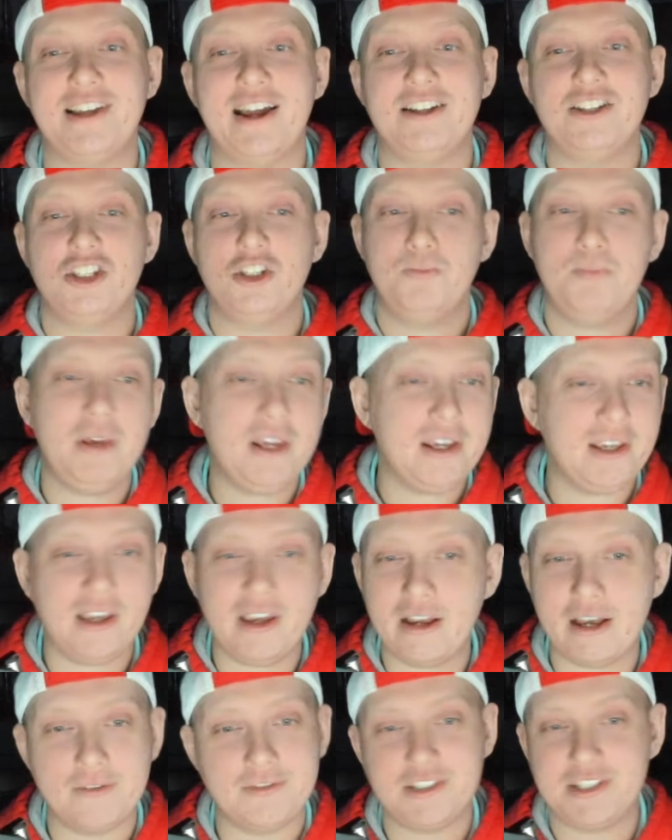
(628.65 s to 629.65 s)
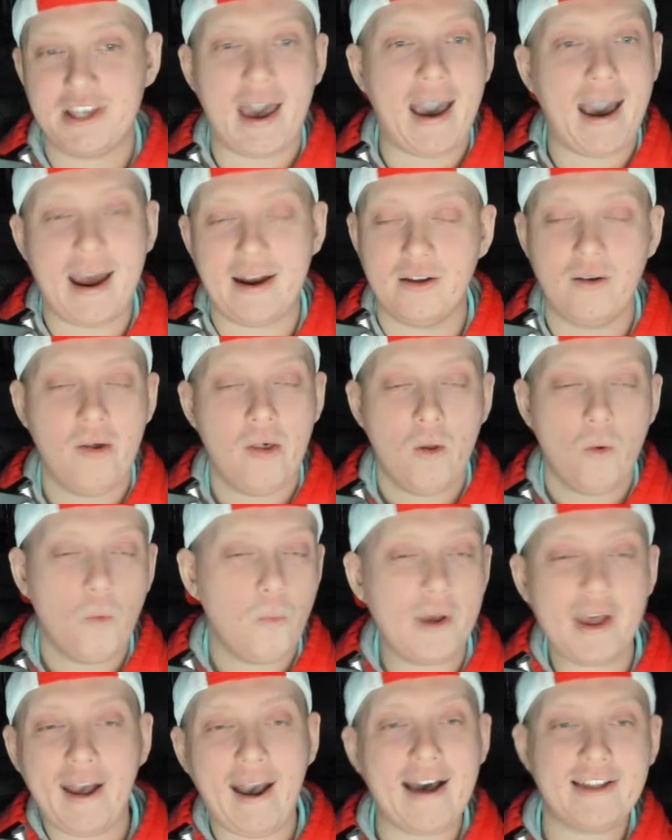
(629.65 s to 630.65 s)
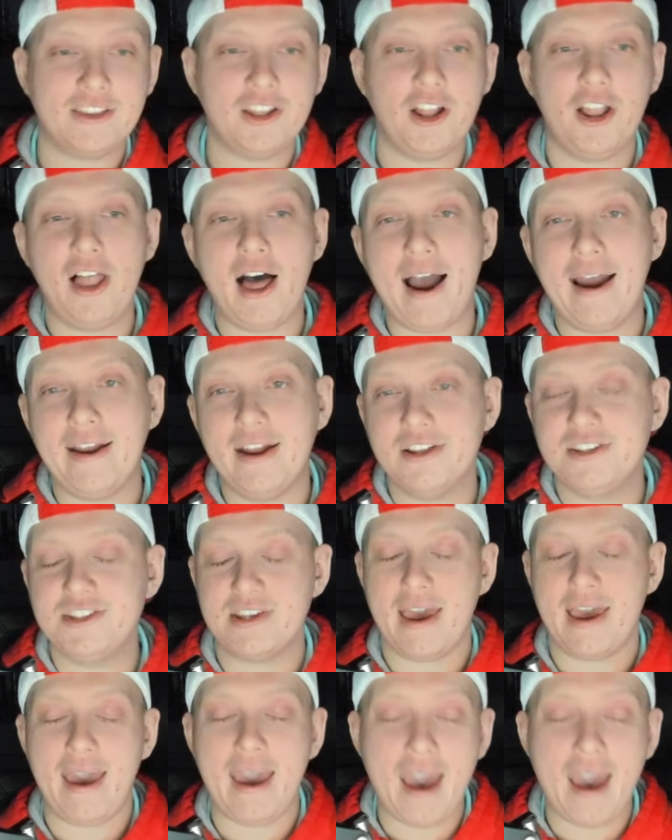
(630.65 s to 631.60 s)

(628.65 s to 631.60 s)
And speaking of sad, we got the Lions.